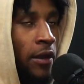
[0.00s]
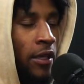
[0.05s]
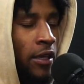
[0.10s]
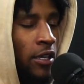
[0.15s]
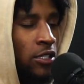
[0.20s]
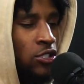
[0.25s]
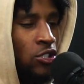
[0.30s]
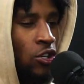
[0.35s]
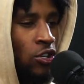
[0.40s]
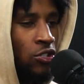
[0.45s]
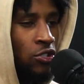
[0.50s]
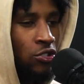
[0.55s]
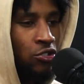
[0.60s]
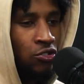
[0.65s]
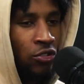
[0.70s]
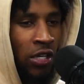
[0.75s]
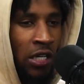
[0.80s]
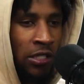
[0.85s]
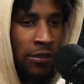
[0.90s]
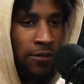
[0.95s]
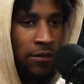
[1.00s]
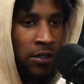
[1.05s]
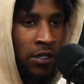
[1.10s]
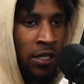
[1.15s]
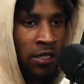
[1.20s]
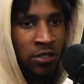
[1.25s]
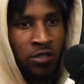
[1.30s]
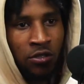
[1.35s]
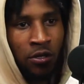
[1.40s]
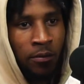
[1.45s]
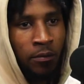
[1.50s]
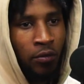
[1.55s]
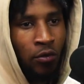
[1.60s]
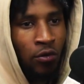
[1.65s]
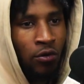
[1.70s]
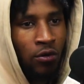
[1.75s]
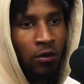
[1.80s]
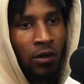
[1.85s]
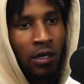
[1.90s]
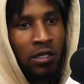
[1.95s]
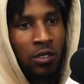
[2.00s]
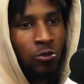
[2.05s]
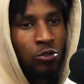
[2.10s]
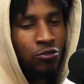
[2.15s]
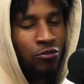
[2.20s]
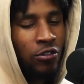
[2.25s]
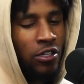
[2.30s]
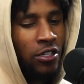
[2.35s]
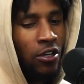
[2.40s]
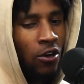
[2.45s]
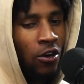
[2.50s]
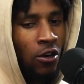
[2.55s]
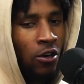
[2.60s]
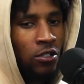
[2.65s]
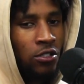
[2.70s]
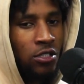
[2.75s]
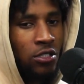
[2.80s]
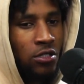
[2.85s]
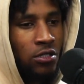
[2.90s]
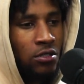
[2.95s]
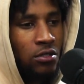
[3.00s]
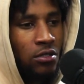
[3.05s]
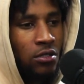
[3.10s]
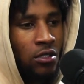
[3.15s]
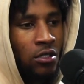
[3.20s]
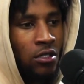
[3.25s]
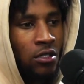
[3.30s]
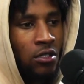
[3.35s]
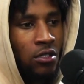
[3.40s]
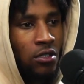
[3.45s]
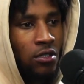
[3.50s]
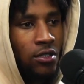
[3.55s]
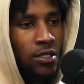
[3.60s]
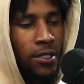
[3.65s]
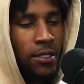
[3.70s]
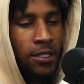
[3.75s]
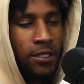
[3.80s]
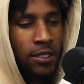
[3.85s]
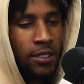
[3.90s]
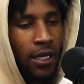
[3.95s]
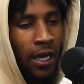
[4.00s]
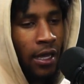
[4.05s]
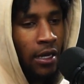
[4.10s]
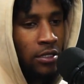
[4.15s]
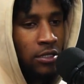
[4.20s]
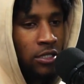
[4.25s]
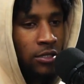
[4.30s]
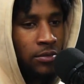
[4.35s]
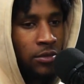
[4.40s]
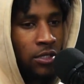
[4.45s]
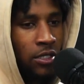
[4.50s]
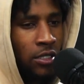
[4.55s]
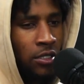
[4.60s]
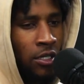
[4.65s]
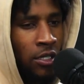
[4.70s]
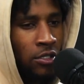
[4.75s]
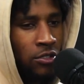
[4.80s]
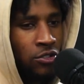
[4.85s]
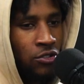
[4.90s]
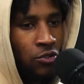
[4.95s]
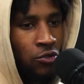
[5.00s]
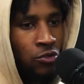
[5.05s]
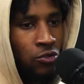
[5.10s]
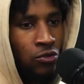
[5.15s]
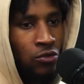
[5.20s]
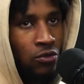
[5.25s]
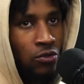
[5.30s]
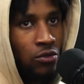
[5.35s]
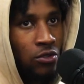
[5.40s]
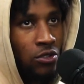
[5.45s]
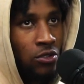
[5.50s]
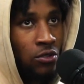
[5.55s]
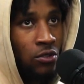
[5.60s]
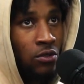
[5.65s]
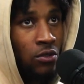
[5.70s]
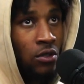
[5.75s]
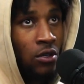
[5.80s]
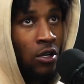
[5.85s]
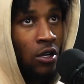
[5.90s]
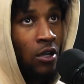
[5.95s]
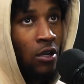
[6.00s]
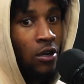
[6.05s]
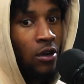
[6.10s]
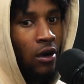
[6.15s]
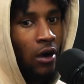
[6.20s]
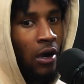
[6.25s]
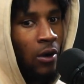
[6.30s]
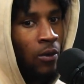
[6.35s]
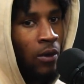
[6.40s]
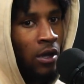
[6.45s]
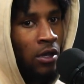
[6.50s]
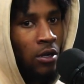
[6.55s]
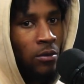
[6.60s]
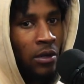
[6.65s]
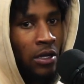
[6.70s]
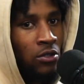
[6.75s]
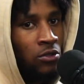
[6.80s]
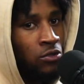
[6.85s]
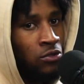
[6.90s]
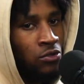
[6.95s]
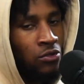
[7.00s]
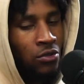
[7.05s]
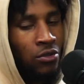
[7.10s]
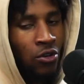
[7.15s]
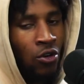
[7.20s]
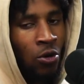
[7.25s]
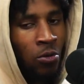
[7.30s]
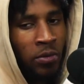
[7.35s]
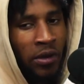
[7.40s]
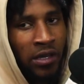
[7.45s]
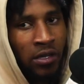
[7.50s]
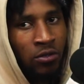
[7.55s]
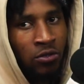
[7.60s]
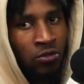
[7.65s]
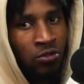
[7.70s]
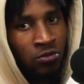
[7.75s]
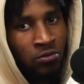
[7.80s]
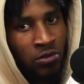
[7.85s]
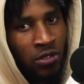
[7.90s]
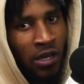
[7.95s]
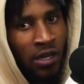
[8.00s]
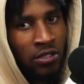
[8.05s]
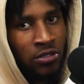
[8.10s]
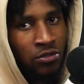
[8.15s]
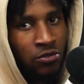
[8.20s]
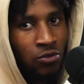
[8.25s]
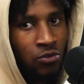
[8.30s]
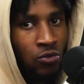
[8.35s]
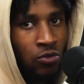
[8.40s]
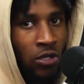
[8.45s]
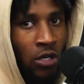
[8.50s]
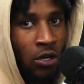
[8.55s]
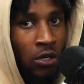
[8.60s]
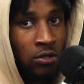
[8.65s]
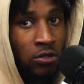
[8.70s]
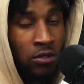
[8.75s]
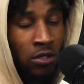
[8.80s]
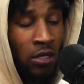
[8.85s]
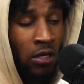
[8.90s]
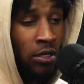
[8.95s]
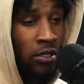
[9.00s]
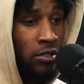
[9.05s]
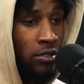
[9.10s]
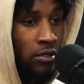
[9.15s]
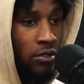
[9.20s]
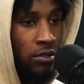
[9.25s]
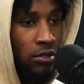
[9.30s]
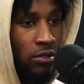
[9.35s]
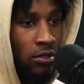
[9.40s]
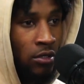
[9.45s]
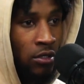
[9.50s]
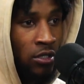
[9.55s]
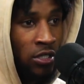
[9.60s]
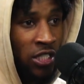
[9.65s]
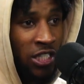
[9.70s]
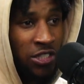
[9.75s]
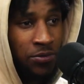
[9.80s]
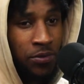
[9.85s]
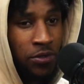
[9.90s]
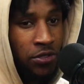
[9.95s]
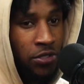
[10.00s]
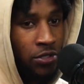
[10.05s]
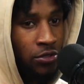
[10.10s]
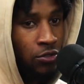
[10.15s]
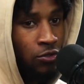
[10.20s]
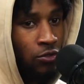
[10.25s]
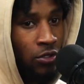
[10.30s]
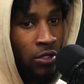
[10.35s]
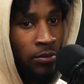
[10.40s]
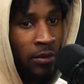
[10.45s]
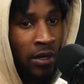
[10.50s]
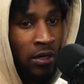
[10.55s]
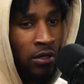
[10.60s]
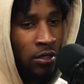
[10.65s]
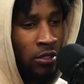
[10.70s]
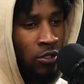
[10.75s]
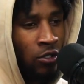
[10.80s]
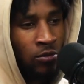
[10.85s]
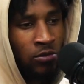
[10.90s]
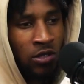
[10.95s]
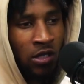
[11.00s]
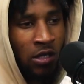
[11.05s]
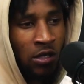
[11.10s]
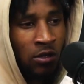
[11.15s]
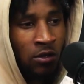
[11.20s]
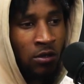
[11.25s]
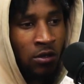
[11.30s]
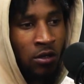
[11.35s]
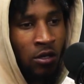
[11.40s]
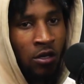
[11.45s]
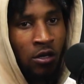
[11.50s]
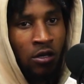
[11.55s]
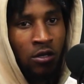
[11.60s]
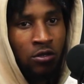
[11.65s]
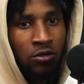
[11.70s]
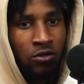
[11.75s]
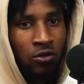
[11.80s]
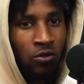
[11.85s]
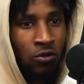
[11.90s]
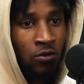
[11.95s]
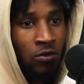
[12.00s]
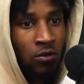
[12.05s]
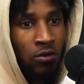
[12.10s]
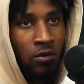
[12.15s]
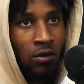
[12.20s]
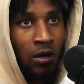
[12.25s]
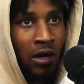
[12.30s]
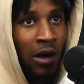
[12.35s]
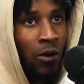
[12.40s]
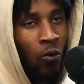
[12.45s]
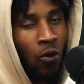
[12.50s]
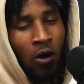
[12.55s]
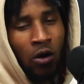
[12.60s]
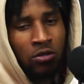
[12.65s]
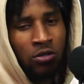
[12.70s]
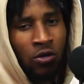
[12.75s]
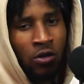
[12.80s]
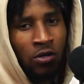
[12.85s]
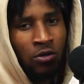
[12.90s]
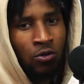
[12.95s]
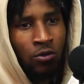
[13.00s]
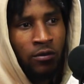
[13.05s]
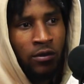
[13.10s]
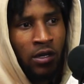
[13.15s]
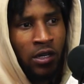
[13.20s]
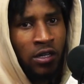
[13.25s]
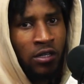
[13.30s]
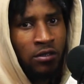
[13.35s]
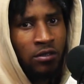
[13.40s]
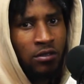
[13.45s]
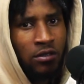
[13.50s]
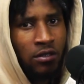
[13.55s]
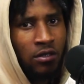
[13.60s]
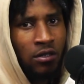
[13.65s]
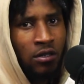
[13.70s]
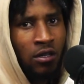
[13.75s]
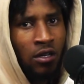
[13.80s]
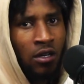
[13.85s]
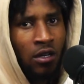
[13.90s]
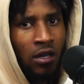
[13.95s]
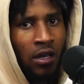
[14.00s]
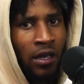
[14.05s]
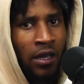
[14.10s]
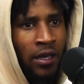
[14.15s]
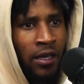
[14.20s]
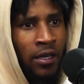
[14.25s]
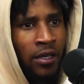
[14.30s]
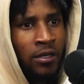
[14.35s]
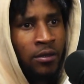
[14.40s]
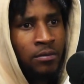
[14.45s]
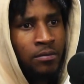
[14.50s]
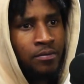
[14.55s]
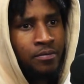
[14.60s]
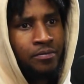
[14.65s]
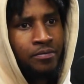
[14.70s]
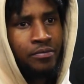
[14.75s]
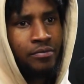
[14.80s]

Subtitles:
players started to transfer into the portal. Like it was really hard to get a scholarship to another school. So I wound up like going back home. They got a school called Dillard or HBCU in my hometown. So I walked on over there, and